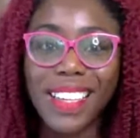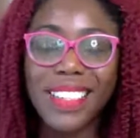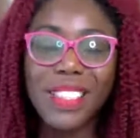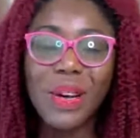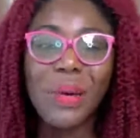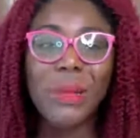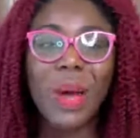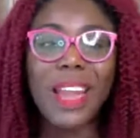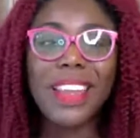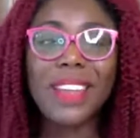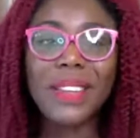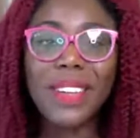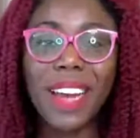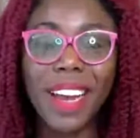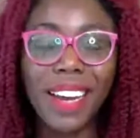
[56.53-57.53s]
So when
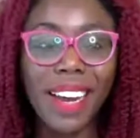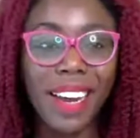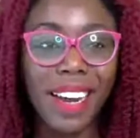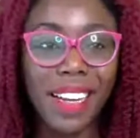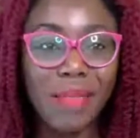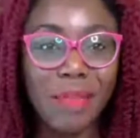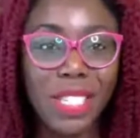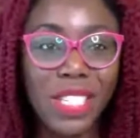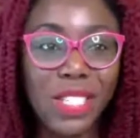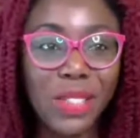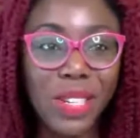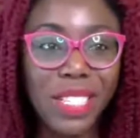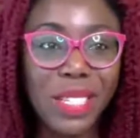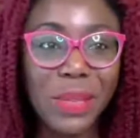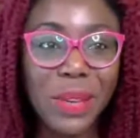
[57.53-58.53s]
you log on, be
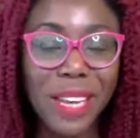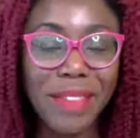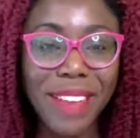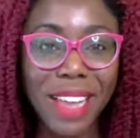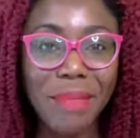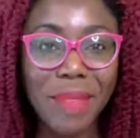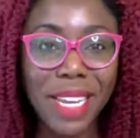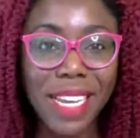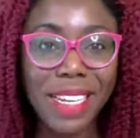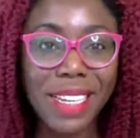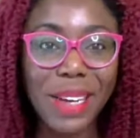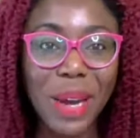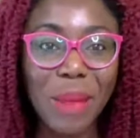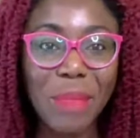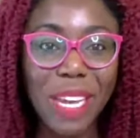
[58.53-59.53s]
sure to wave at me in
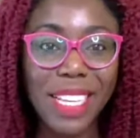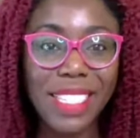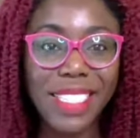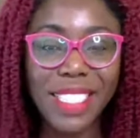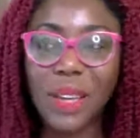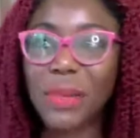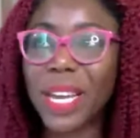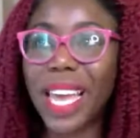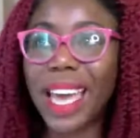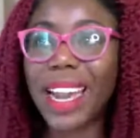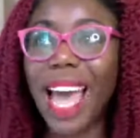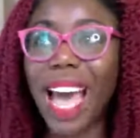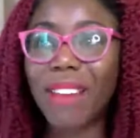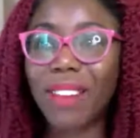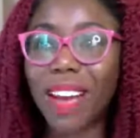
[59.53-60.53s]
the comments so we can
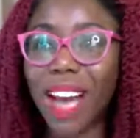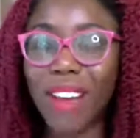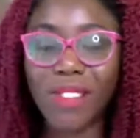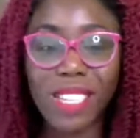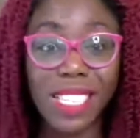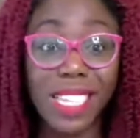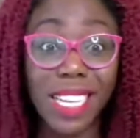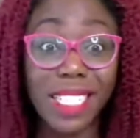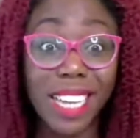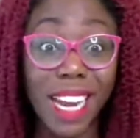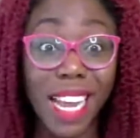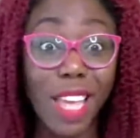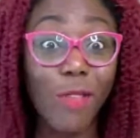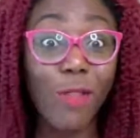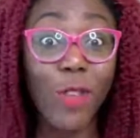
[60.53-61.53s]
have a
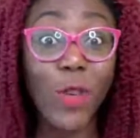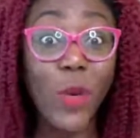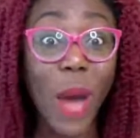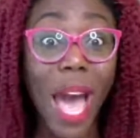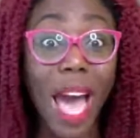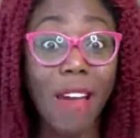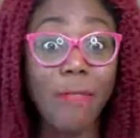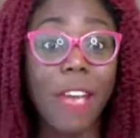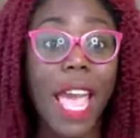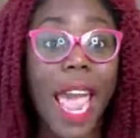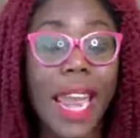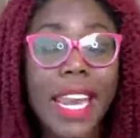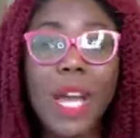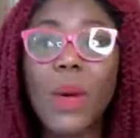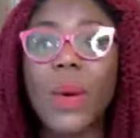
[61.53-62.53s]
conversation. If you have
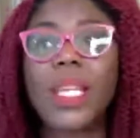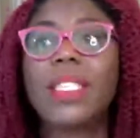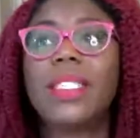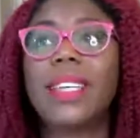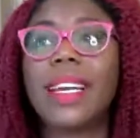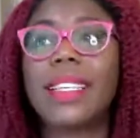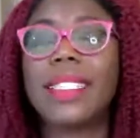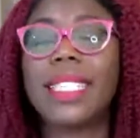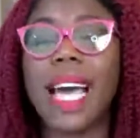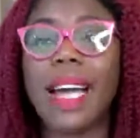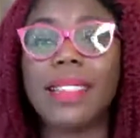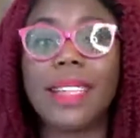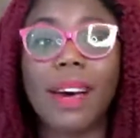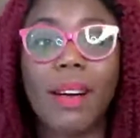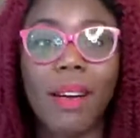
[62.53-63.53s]
any questions
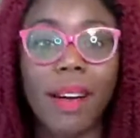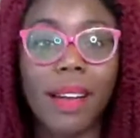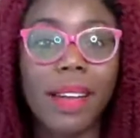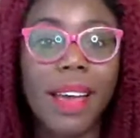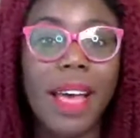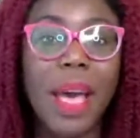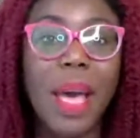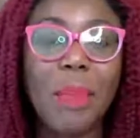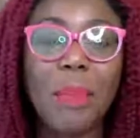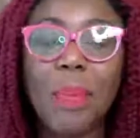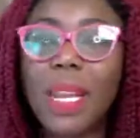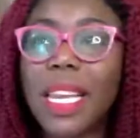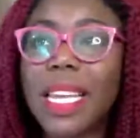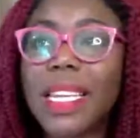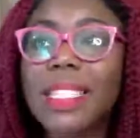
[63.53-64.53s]
at all,
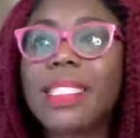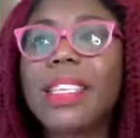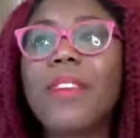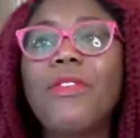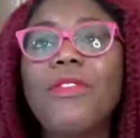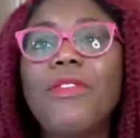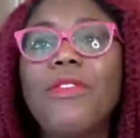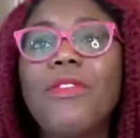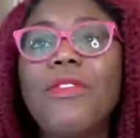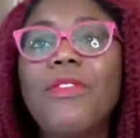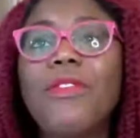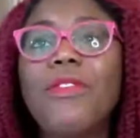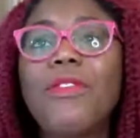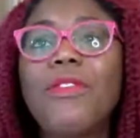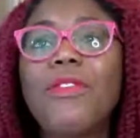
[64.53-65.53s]
please
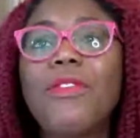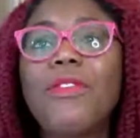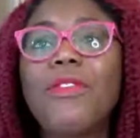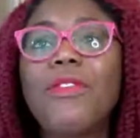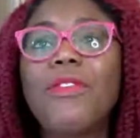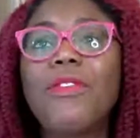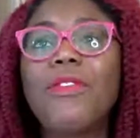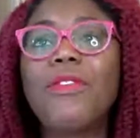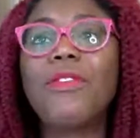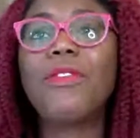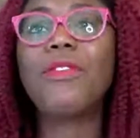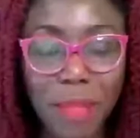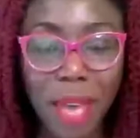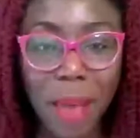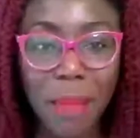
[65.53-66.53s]
feel free to
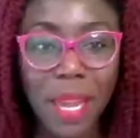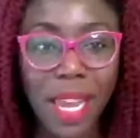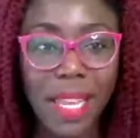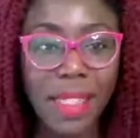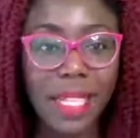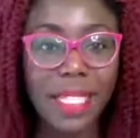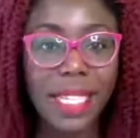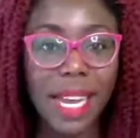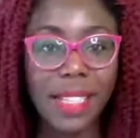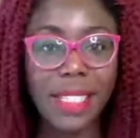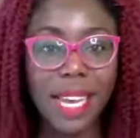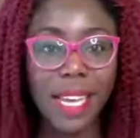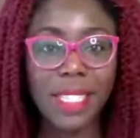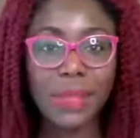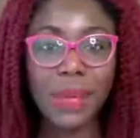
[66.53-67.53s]
drop them in the chat
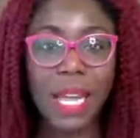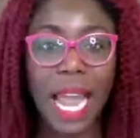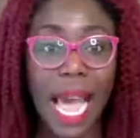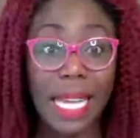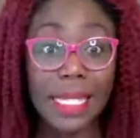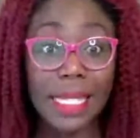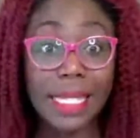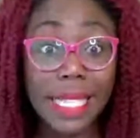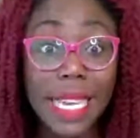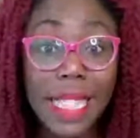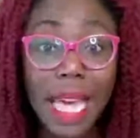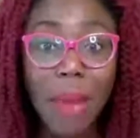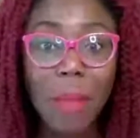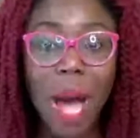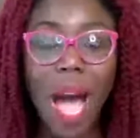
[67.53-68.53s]
as well. I see
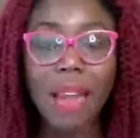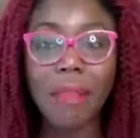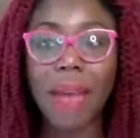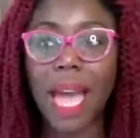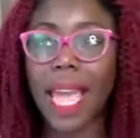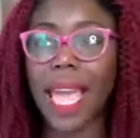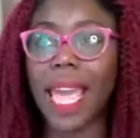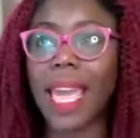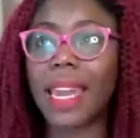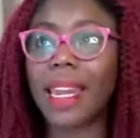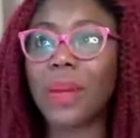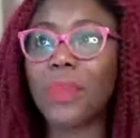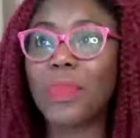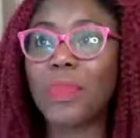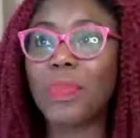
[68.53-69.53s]
them on my end,
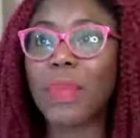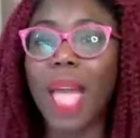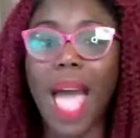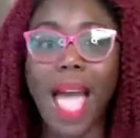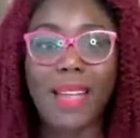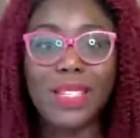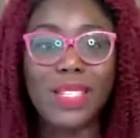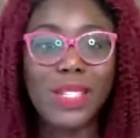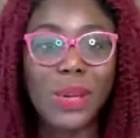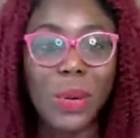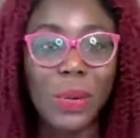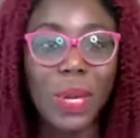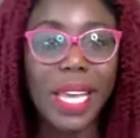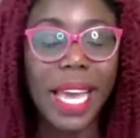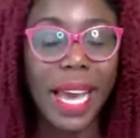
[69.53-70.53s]
and
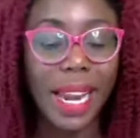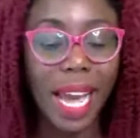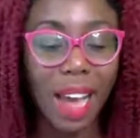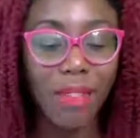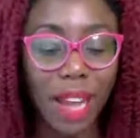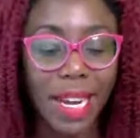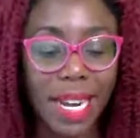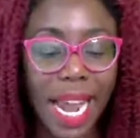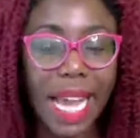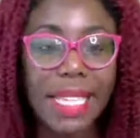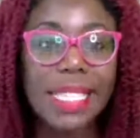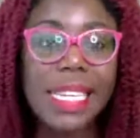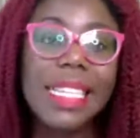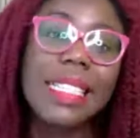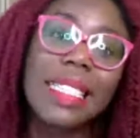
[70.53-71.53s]
so we can have a
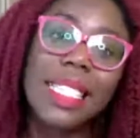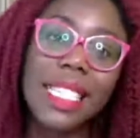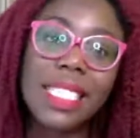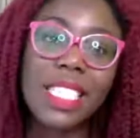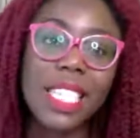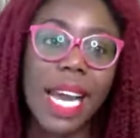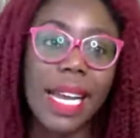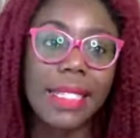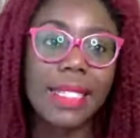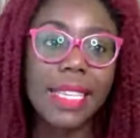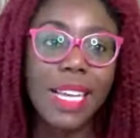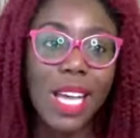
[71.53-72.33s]
nice little chit chat